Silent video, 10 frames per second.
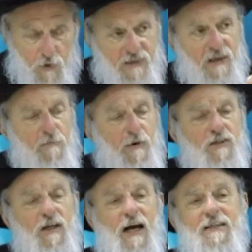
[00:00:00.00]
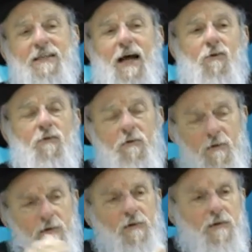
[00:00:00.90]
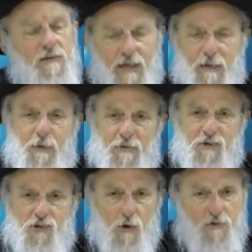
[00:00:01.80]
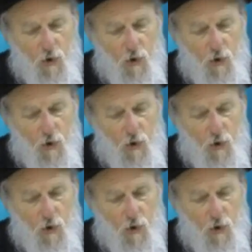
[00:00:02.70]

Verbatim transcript: They send a bunch of guys down to get paving stones.